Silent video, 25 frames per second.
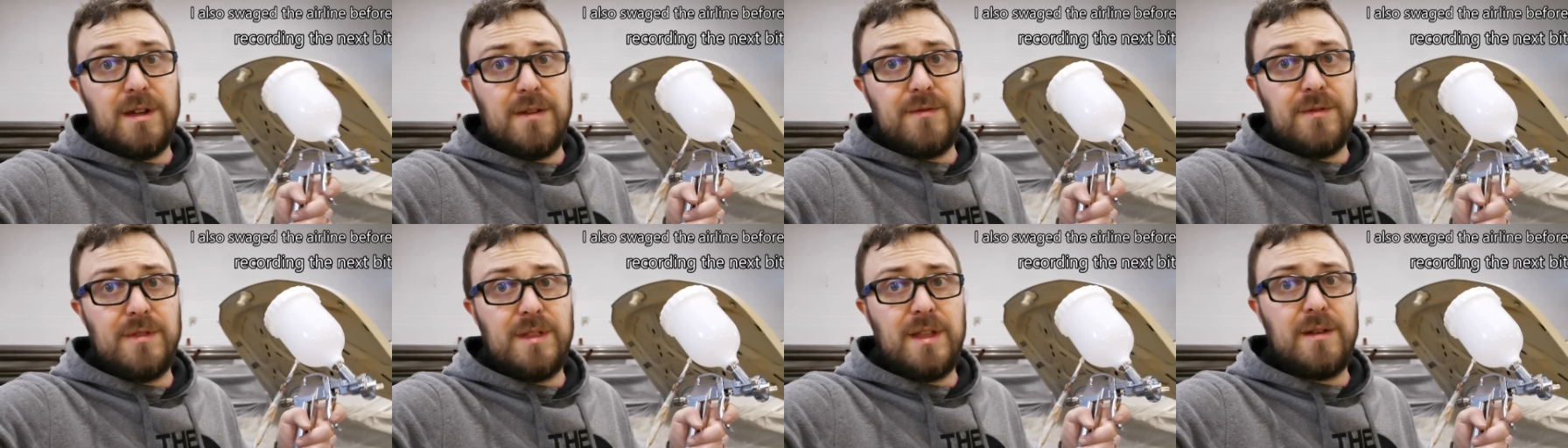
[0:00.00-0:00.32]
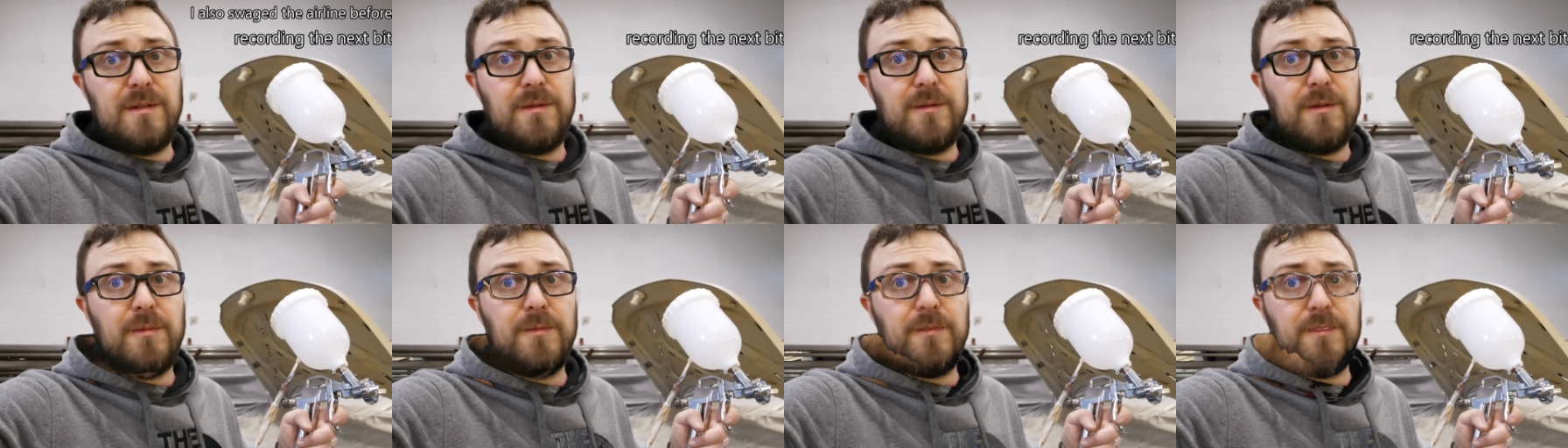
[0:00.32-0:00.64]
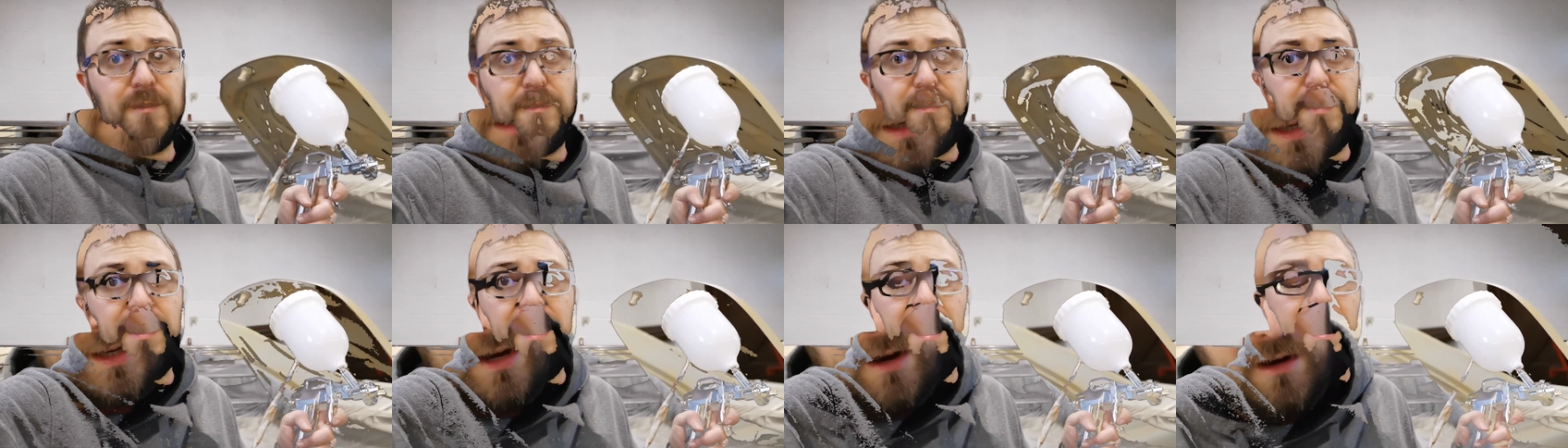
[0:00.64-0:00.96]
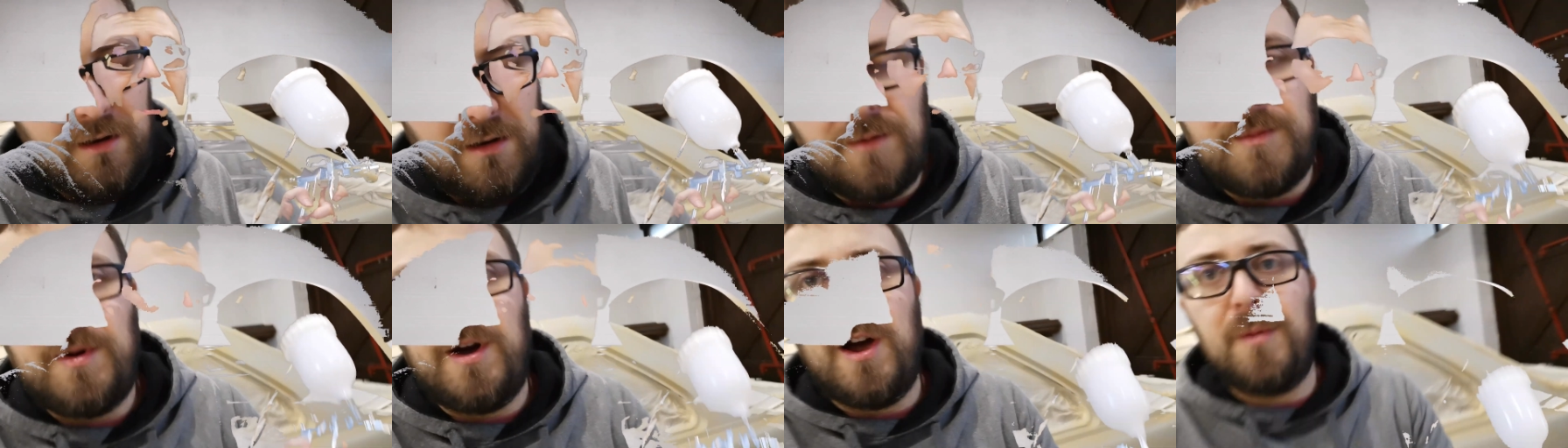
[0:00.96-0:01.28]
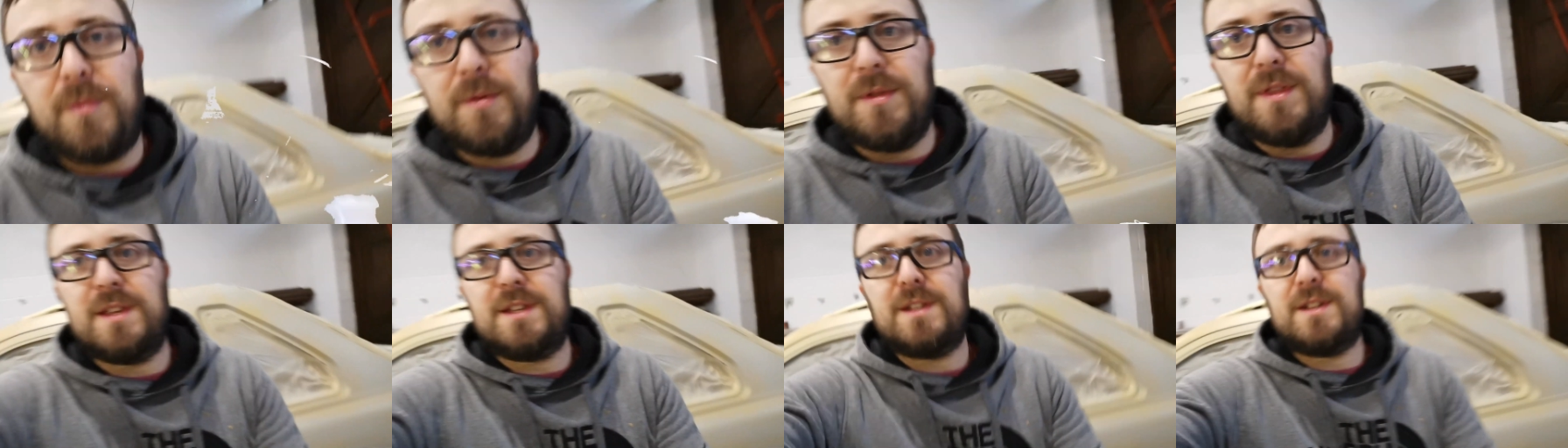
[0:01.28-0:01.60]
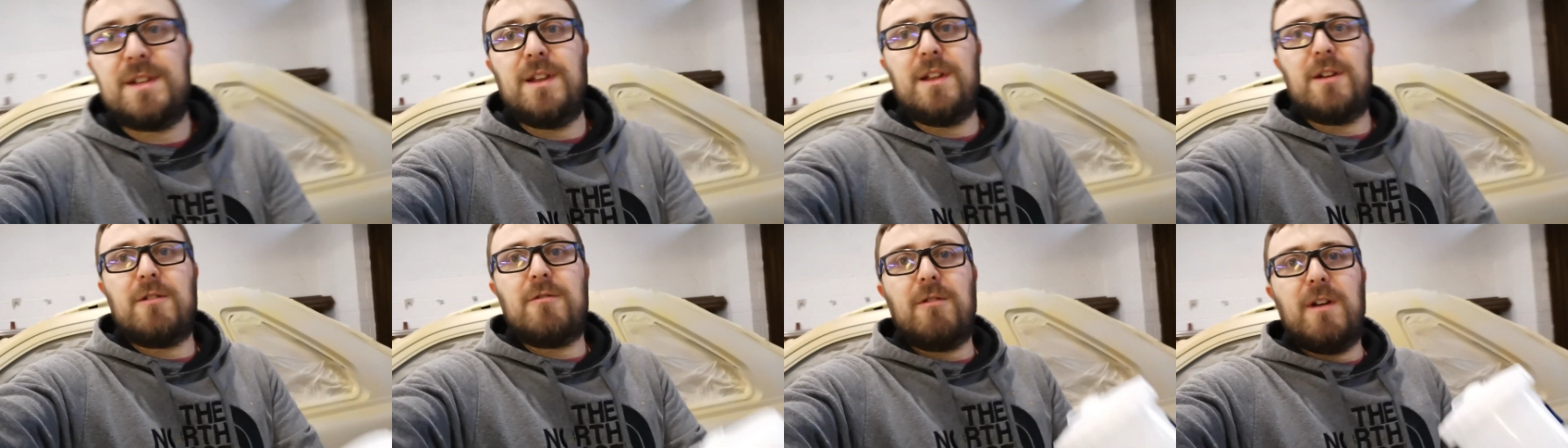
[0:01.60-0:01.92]
even than on from So I'm hoping this is
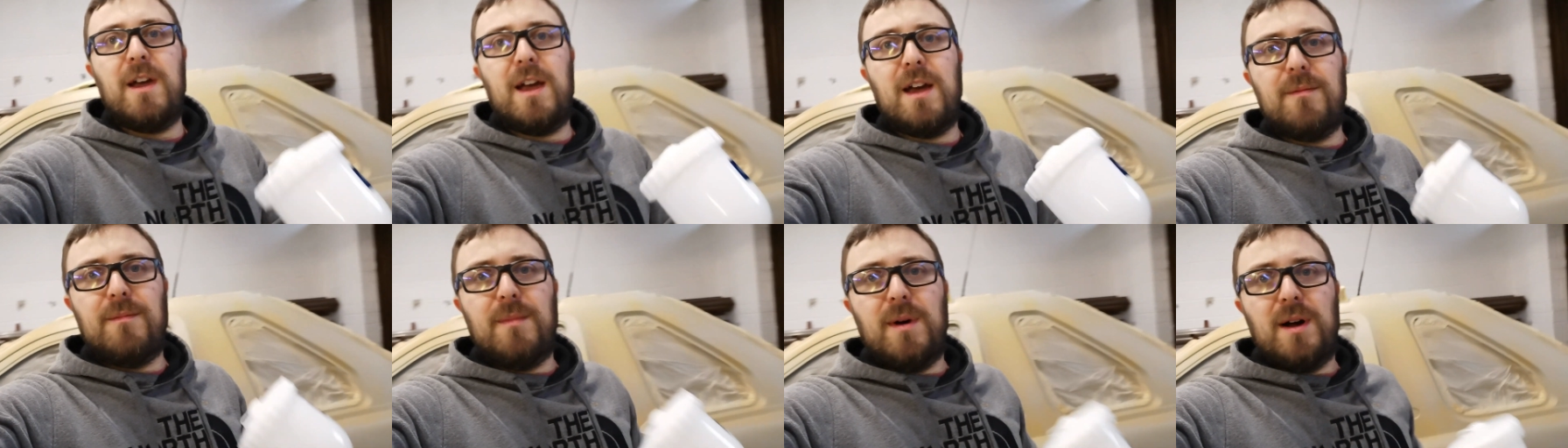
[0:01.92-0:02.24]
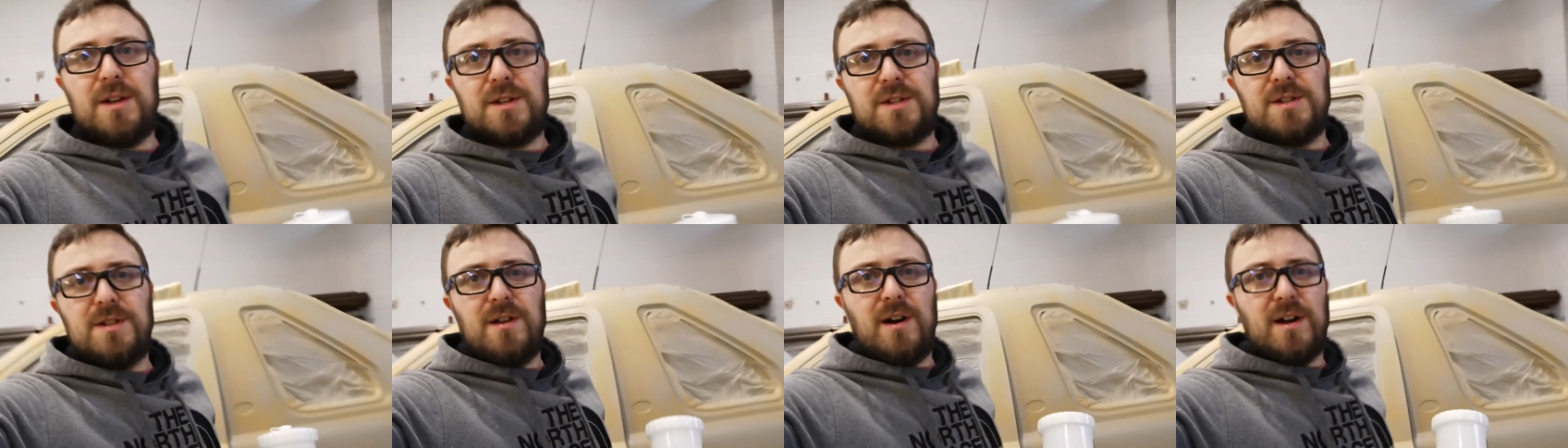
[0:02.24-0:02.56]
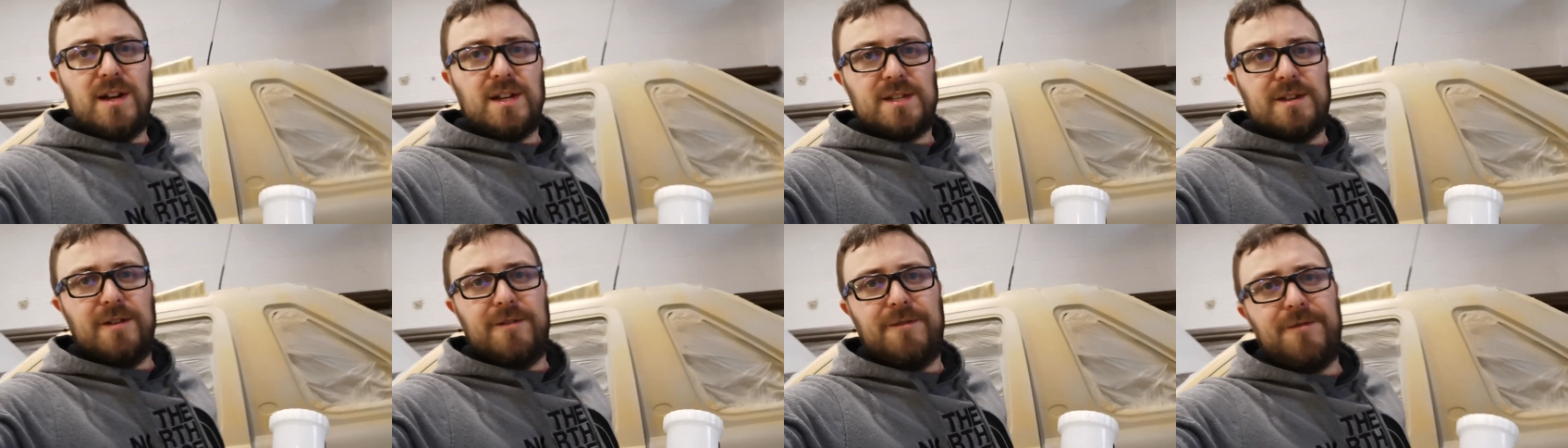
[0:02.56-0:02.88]
going to create a much nicer,